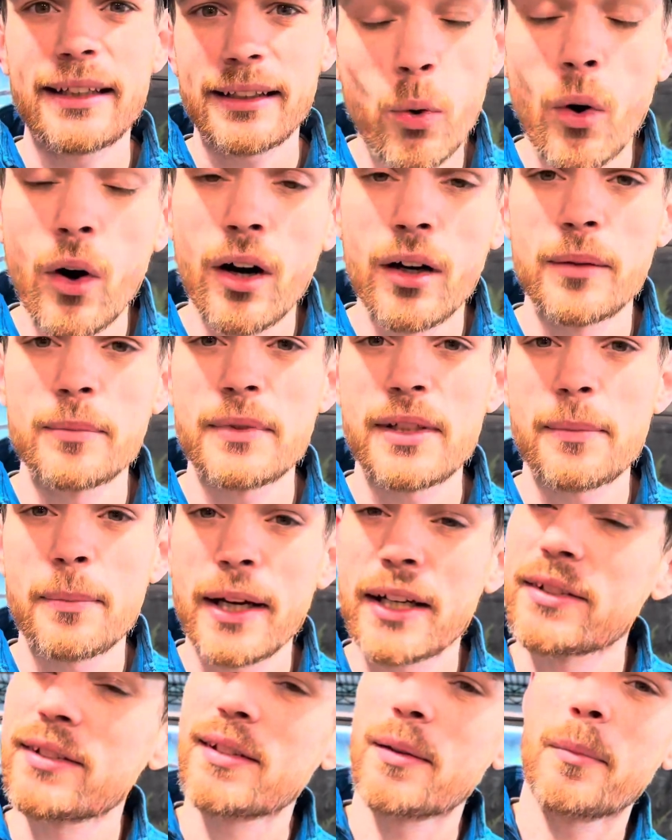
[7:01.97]
qualms
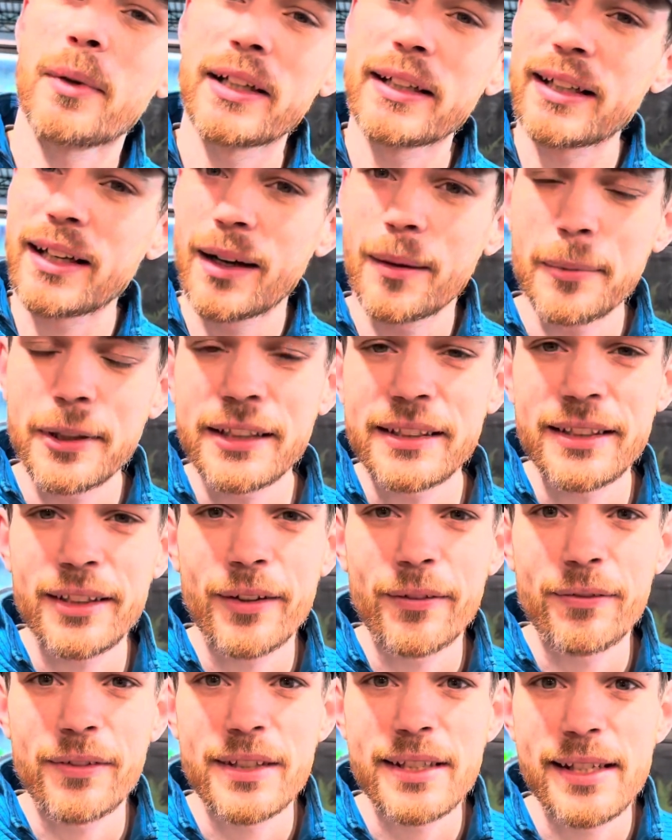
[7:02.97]
about somebody coming to your
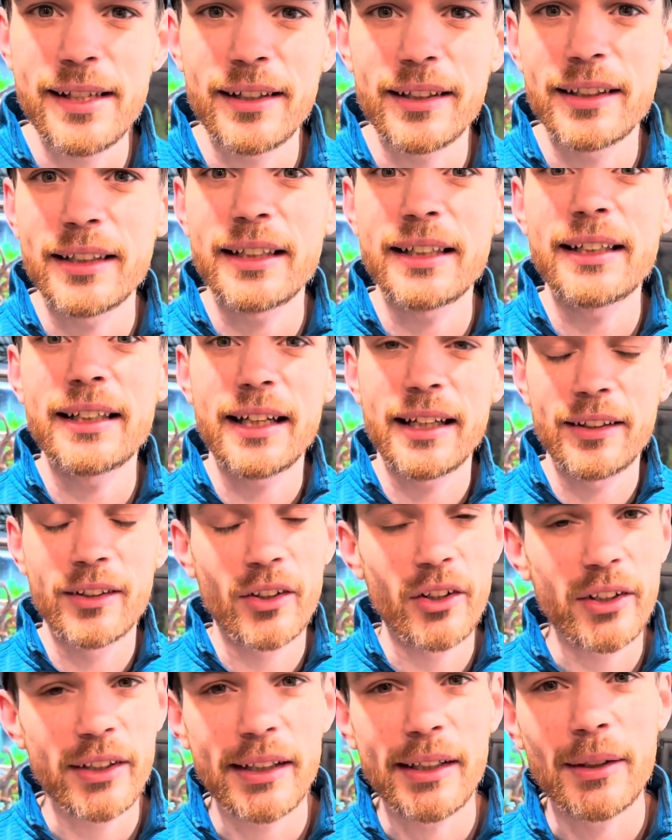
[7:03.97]
facility and
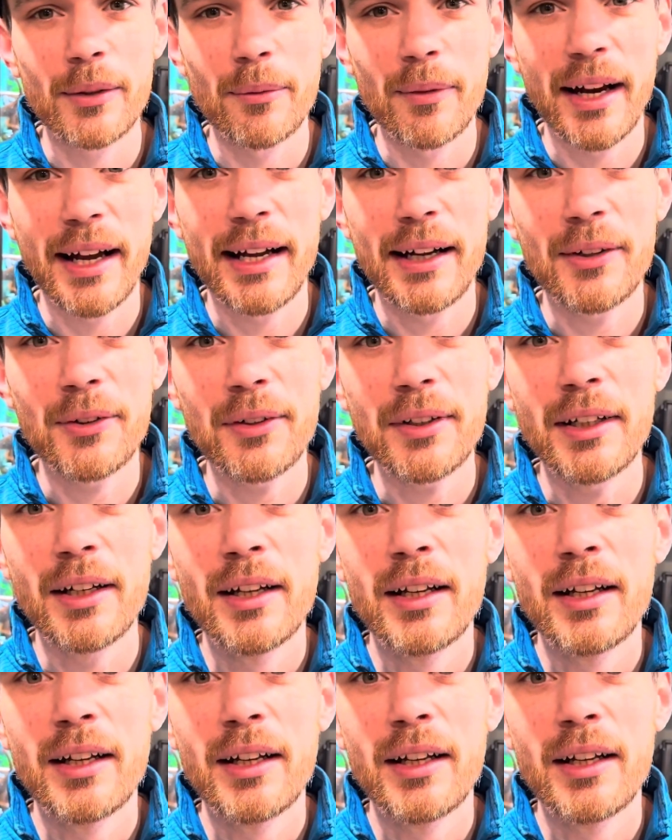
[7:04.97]
looking around,